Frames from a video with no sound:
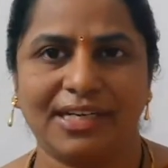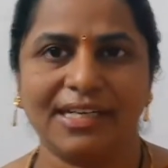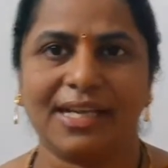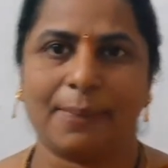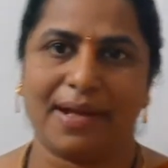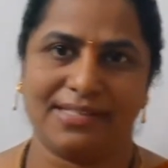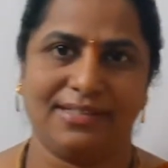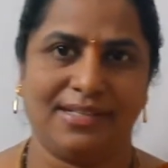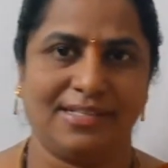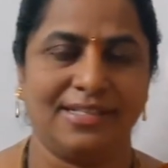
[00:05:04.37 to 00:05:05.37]
and
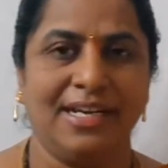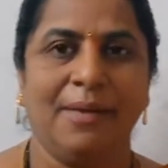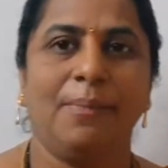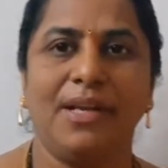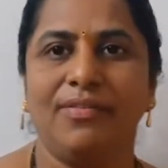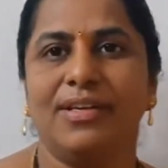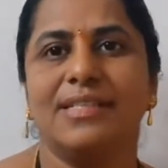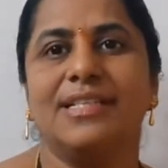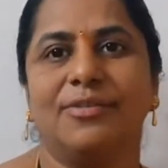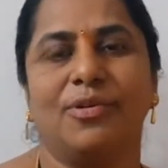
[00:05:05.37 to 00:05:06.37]
capacitance. Previous
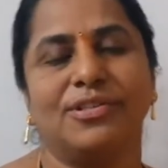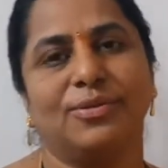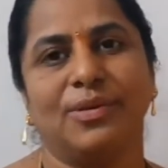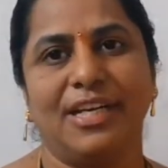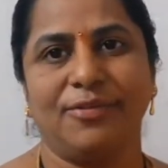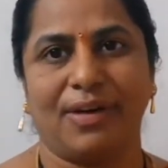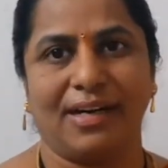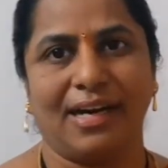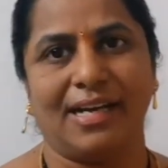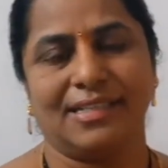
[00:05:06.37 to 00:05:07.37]
it was only
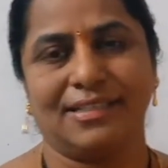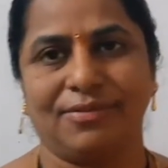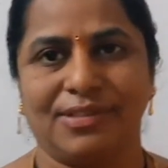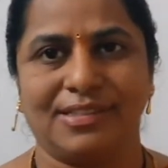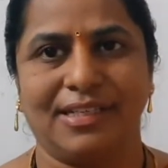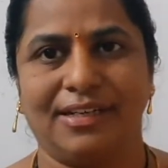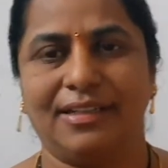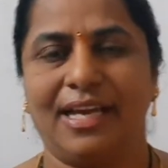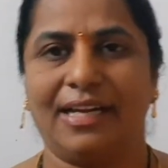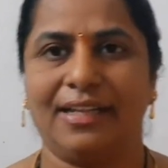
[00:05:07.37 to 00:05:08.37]
one answer was there,
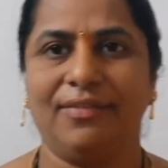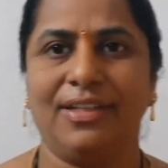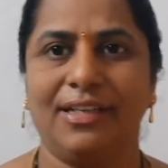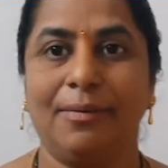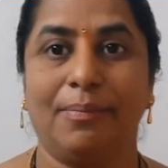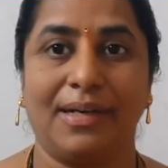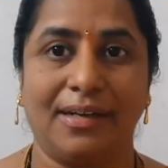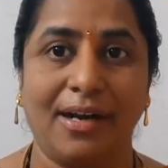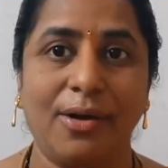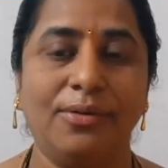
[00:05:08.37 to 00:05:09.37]
they are giving that, but
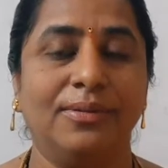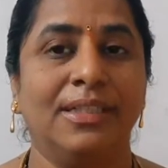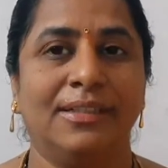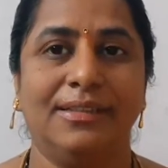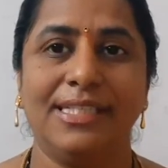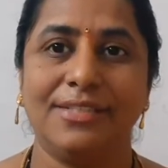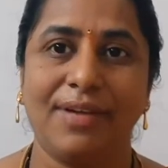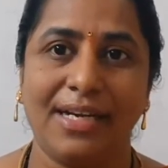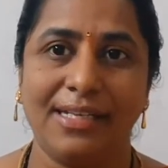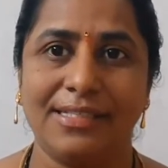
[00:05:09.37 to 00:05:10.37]
now this
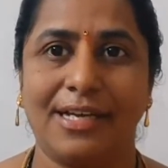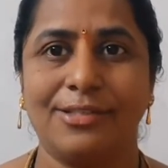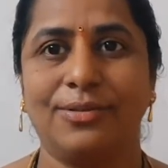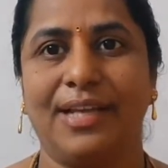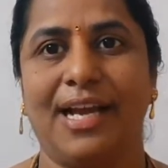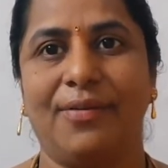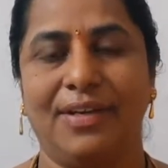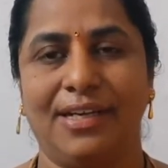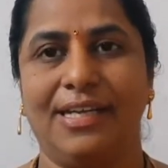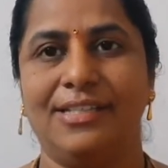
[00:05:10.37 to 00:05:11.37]
weight is also they have
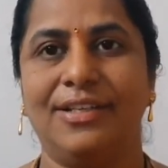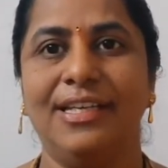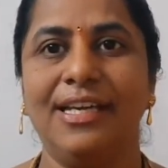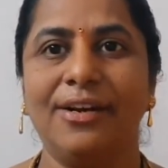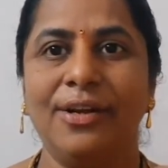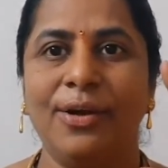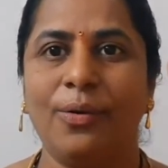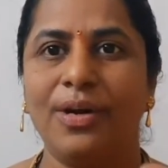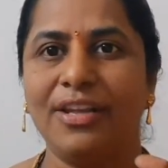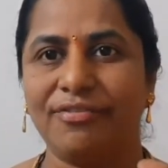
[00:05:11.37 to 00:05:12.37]
increased. Here
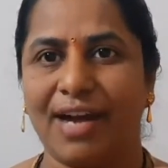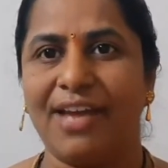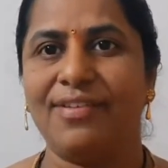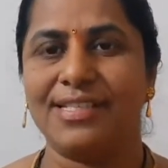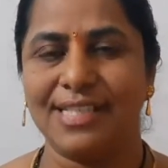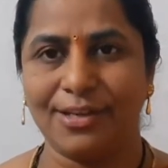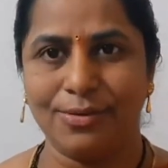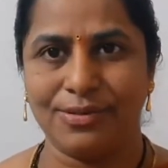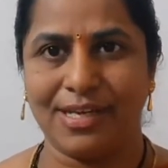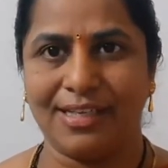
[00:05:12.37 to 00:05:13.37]
only 5
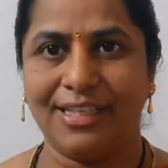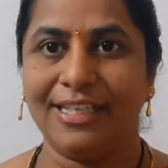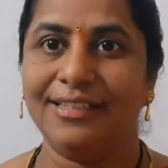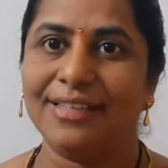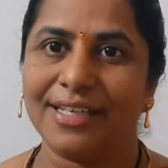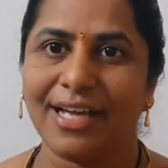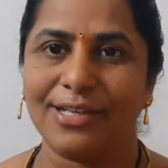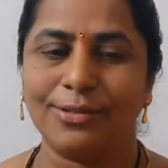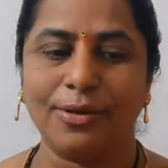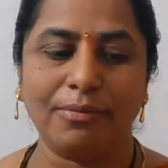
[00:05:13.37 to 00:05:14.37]
SAQs are there. In that
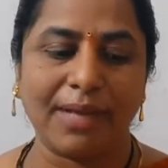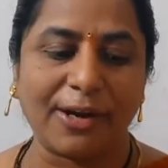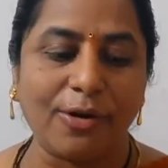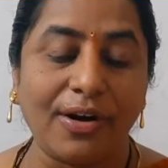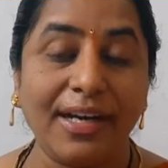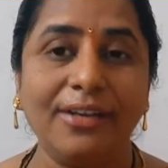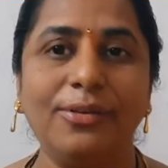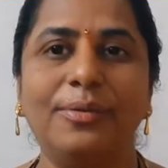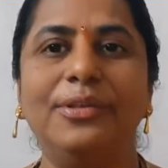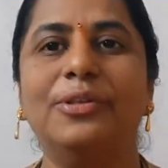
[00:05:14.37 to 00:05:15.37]
also, according
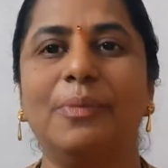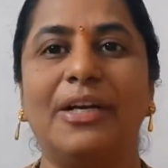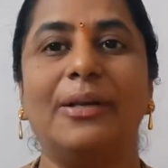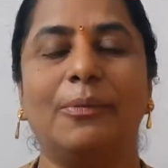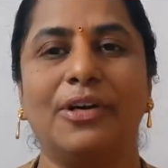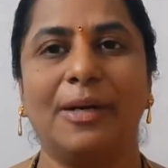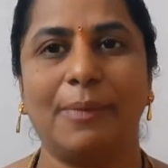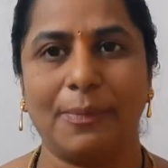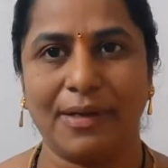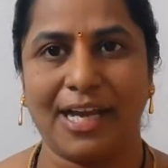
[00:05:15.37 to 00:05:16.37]
to new model
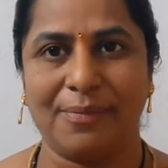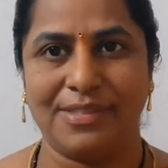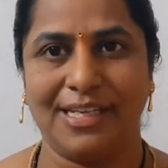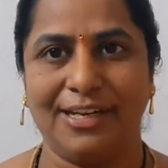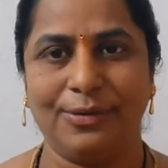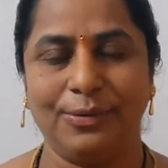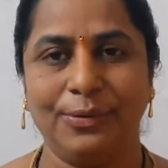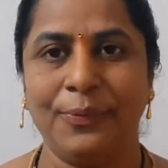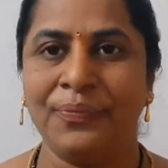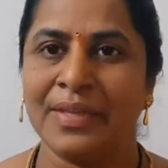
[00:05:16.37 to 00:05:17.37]
paper, I am saying to
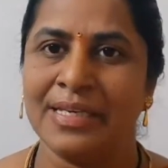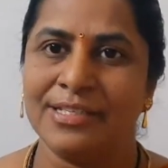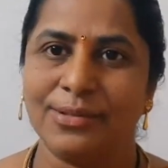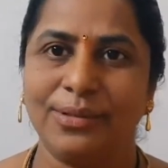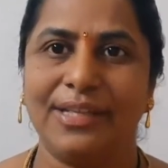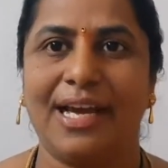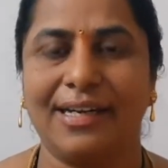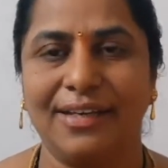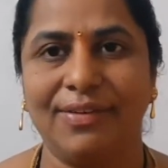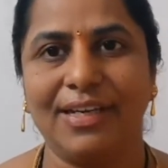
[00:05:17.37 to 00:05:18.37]
you, so they are
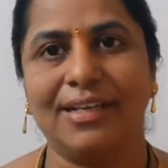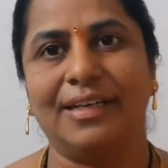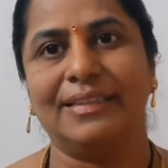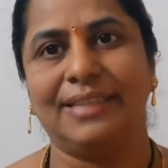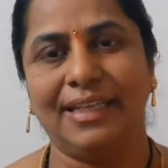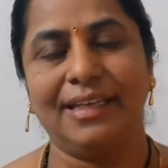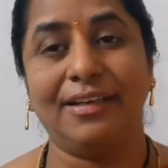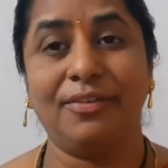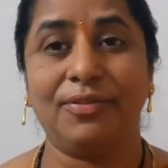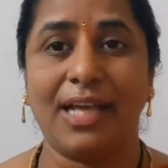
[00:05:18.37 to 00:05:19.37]
giving 3.
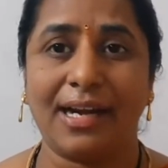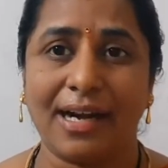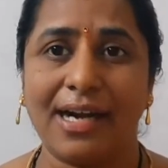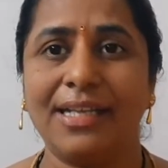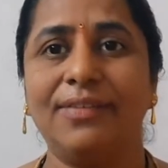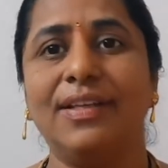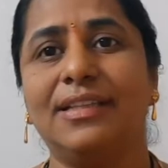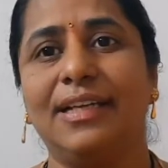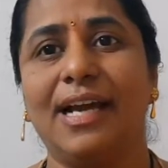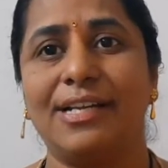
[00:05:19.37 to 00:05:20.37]
If they are not giving
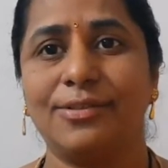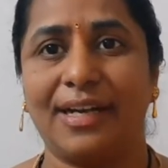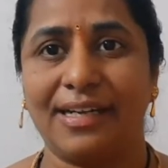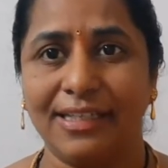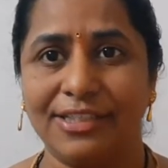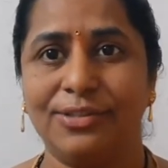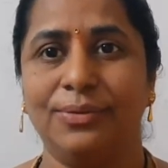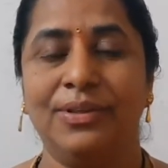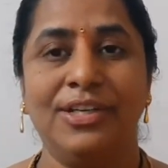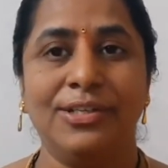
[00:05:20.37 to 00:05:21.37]
3 also, at least
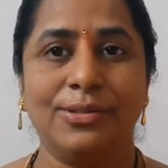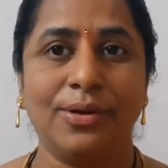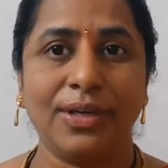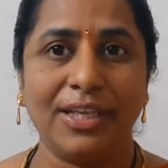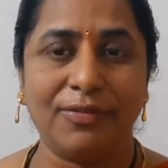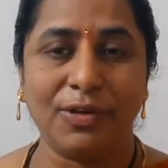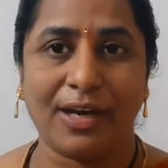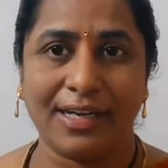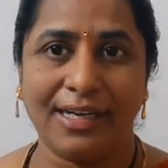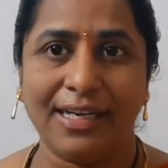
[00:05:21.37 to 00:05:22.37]
2. So if you
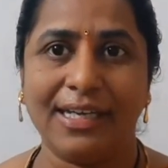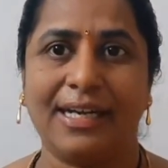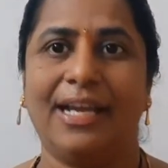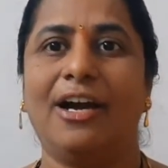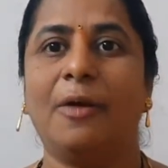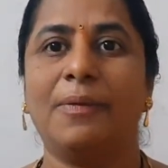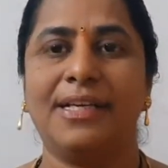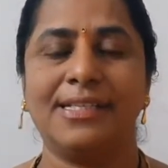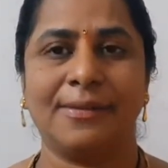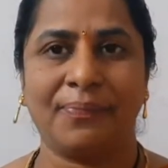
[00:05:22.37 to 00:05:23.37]
are reading ray
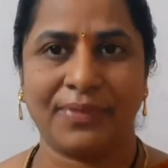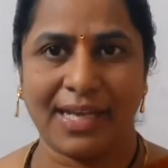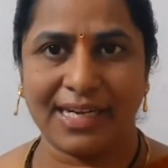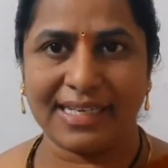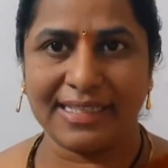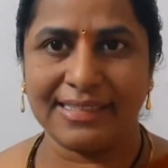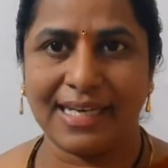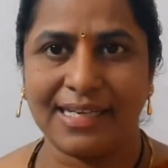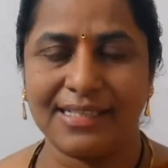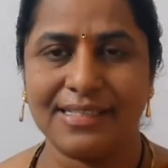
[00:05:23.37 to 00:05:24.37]
optics, electric
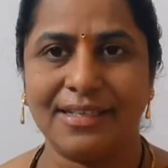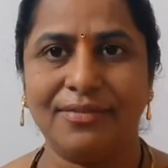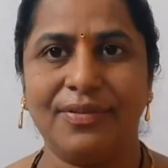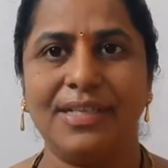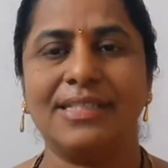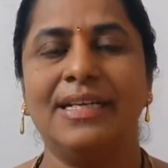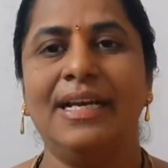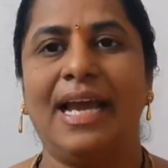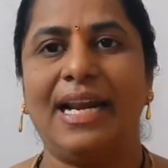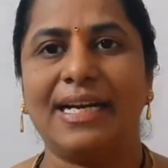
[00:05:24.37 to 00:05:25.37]
charges and fields,
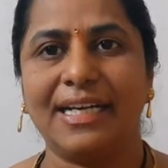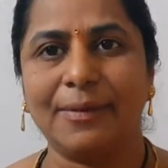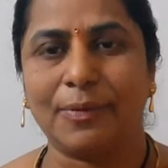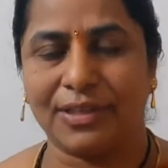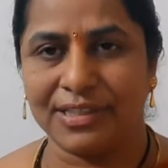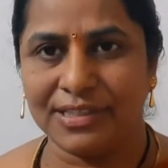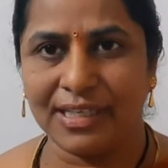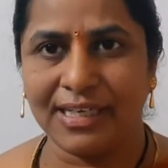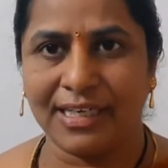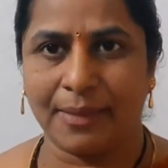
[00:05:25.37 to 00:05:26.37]
electric potential
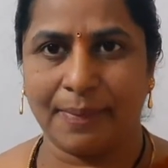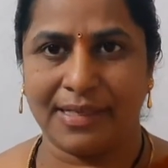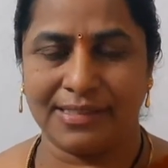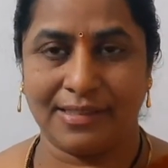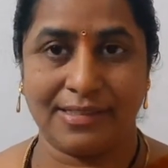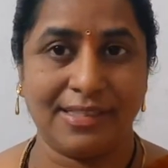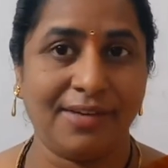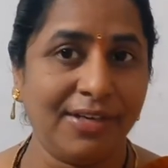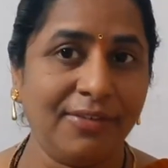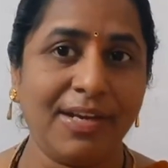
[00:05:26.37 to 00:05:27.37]
and capacitance.
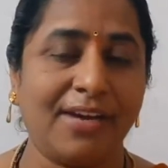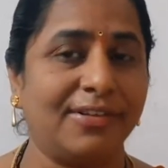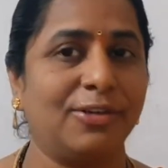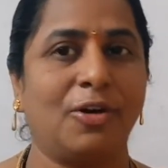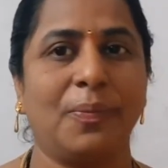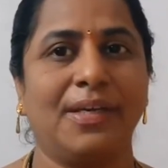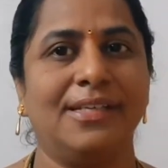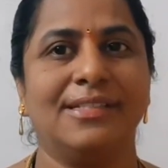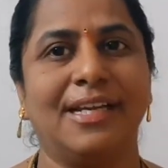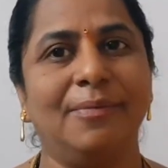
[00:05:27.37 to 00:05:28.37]
Anyway, our topic
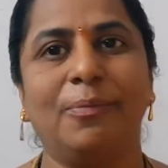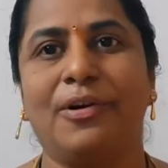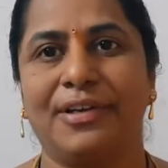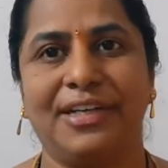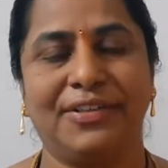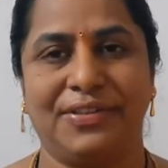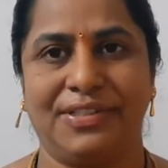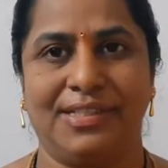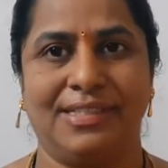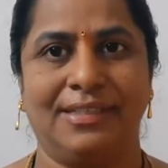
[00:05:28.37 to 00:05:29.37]
is the important
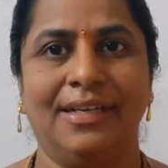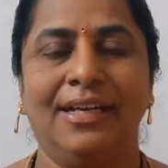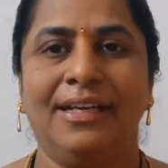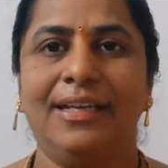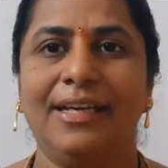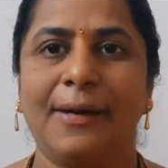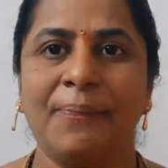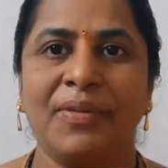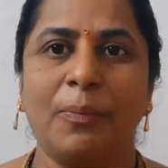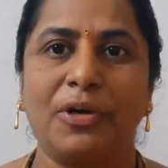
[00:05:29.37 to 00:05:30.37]
questions. Here,
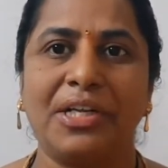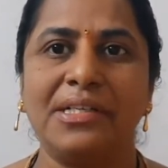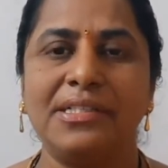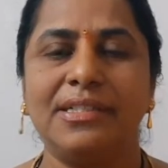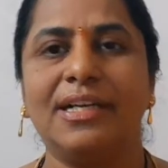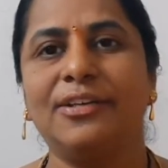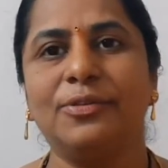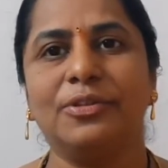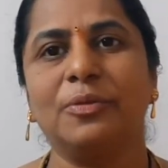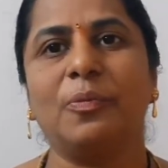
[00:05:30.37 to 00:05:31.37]
potential
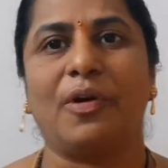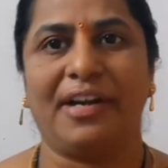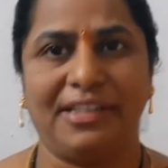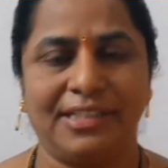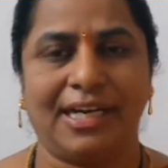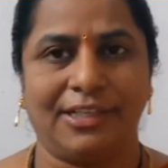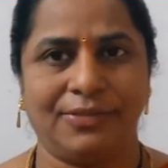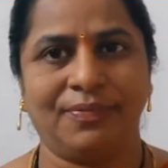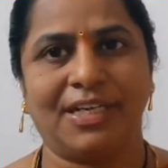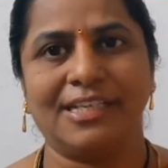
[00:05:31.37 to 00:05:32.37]
due to point charge,
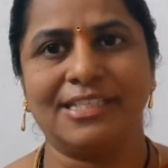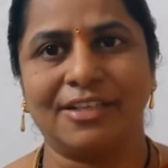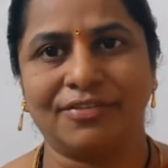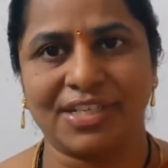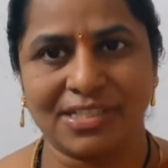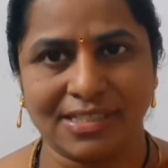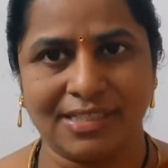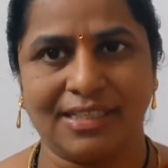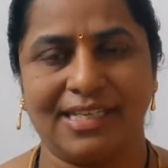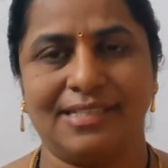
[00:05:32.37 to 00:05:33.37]
that is the first
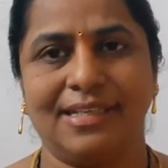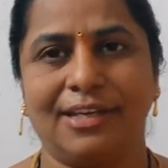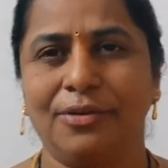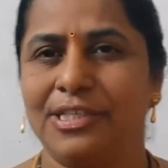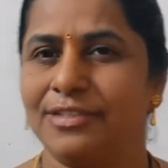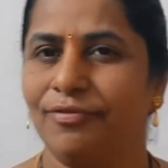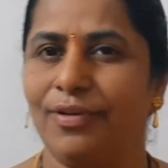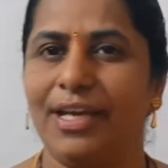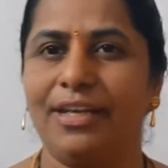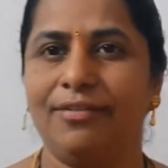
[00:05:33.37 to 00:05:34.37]
SAQ. It's
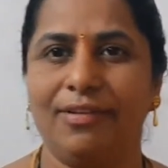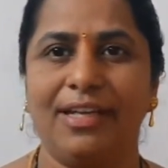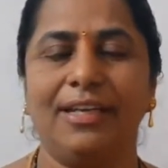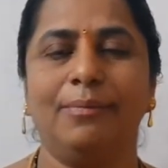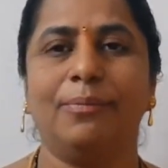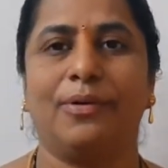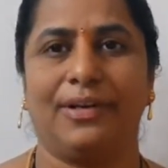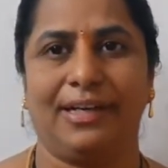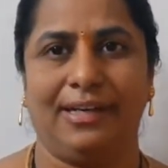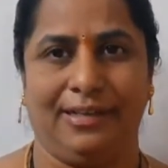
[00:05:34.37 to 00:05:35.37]
very
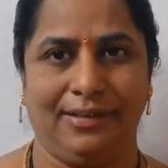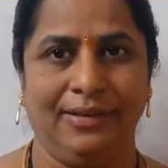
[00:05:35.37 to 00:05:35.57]
important.